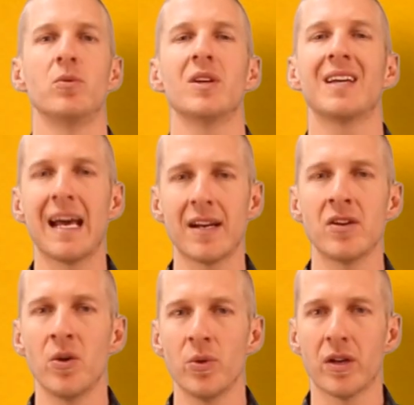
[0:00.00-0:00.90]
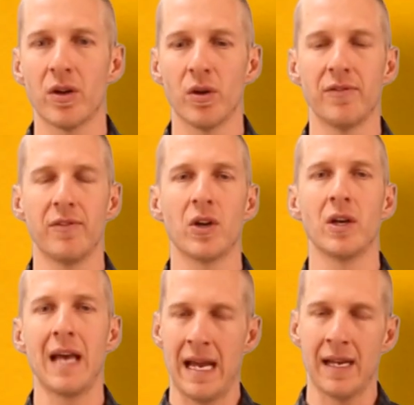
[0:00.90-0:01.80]
Well, you gotta know the kerf if you're
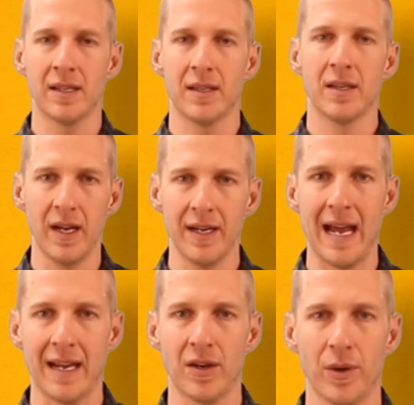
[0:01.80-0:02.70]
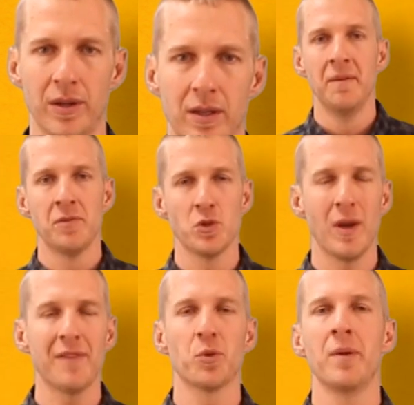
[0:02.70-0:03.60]
gonna cut accurately. So
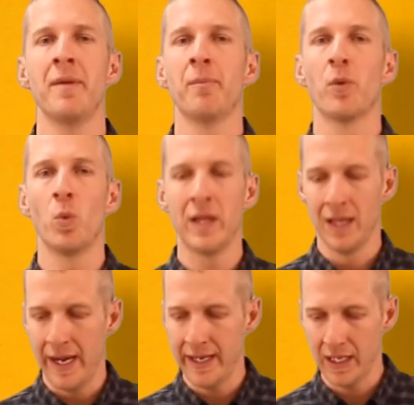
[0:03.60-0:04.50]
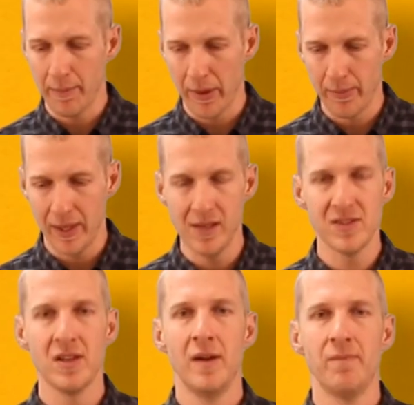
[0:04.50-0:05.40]
we have to remember when lining up our
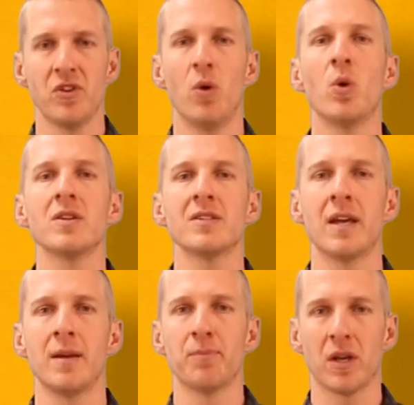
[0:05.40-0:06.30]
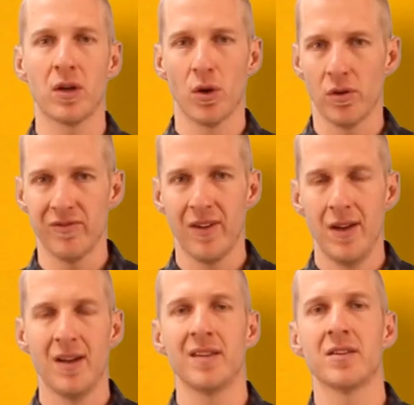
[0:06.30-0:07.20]
piece to always line up the kerf
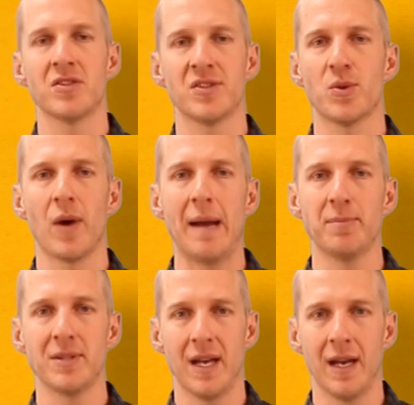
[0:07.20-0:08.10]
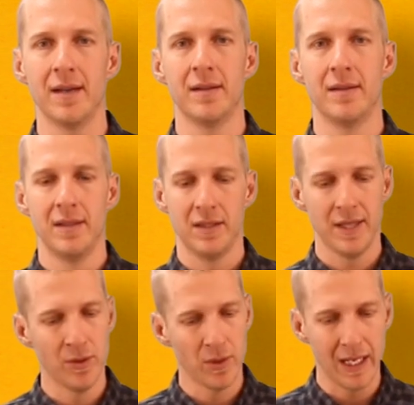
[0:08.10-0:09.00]
on the scrap side.
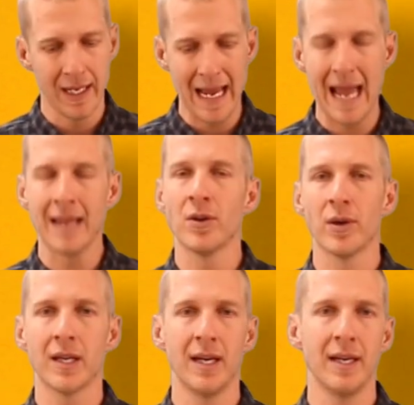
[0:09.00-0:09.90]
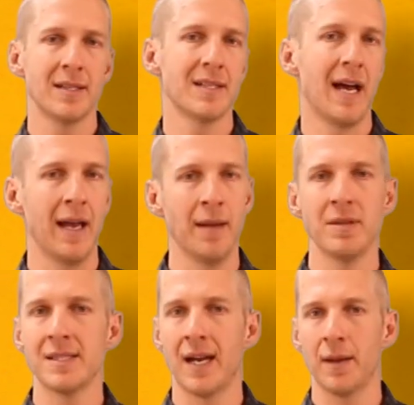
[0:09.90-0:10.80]
Then you'll get an accurate cut time
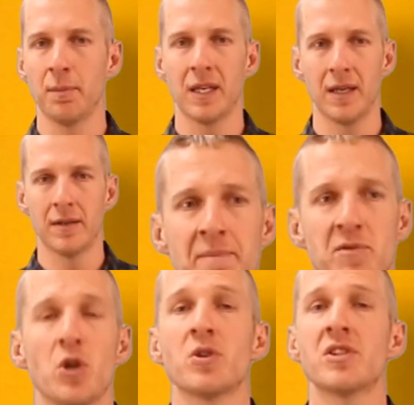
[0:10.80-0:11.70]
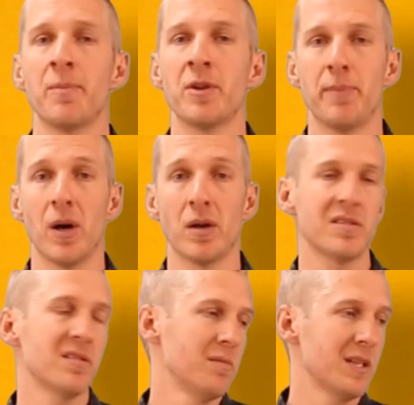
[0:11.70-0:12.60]
and time again. So are some of the
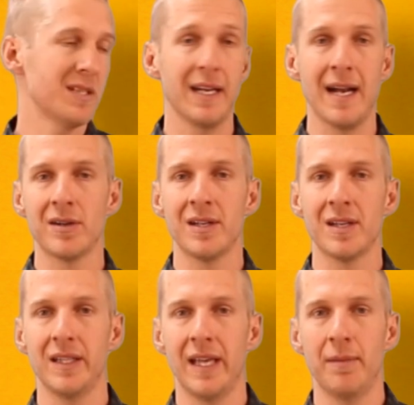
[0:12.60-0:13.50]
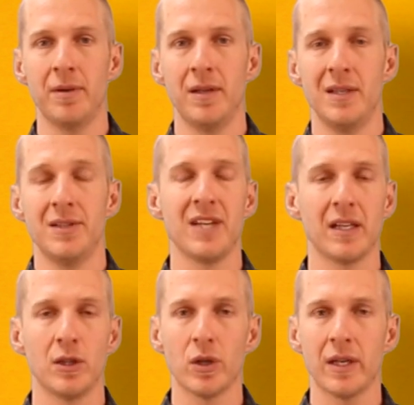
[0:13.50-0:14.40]
parts. Let's get out into the lab,
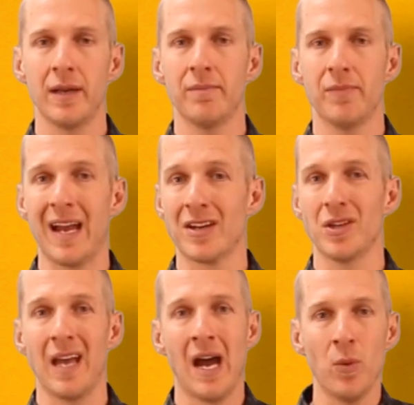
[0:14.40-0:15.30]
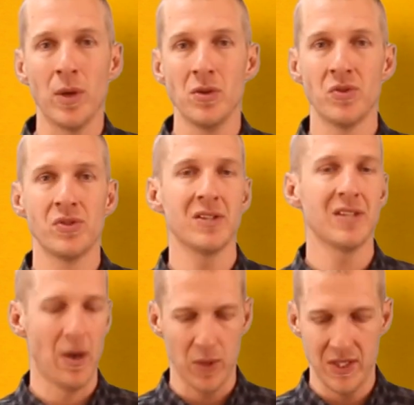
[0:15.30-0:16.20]
take a look at actually how we use
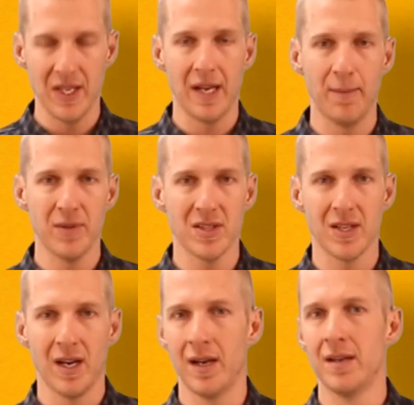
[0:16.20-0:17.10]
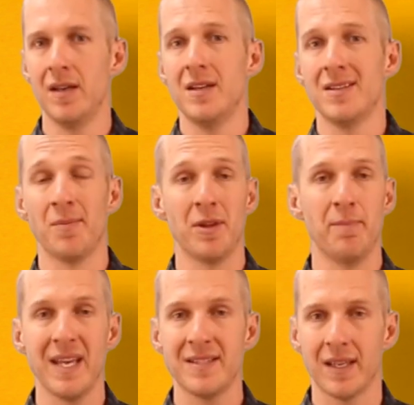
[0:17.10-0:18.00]
this, how we set up the saw, some of the
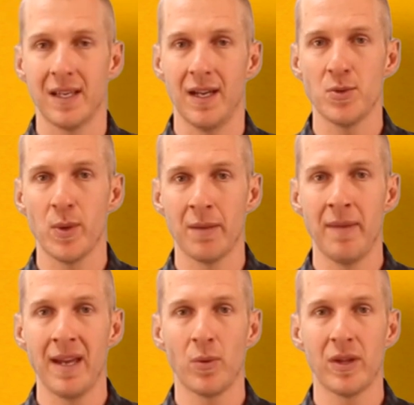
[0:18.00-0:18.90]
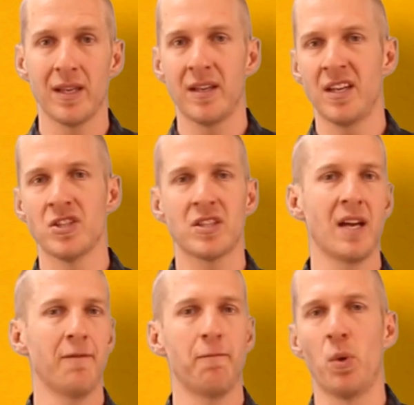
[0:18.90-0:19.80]
basic cuts we can make with it, and just
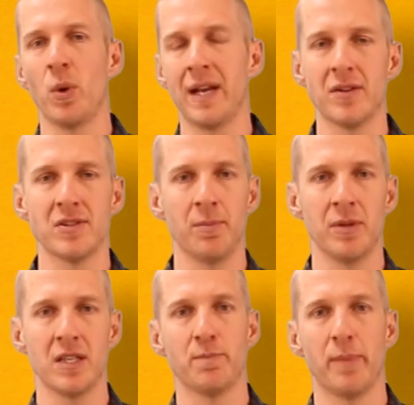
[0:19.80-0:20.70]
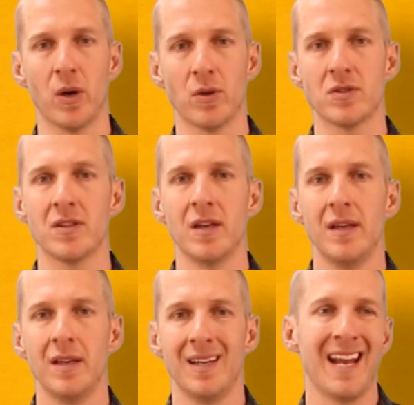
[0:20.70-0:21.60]
kind of point out some of these parts
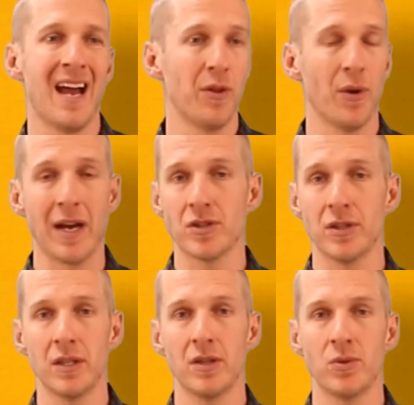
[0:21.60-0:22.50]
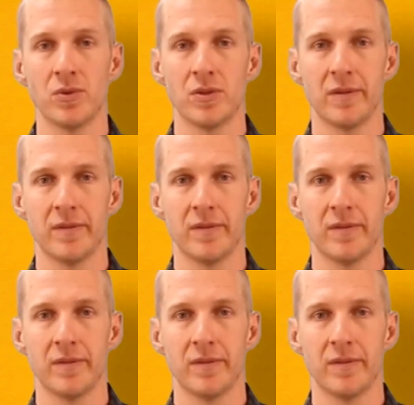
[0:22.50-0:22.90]
and how they're actually used.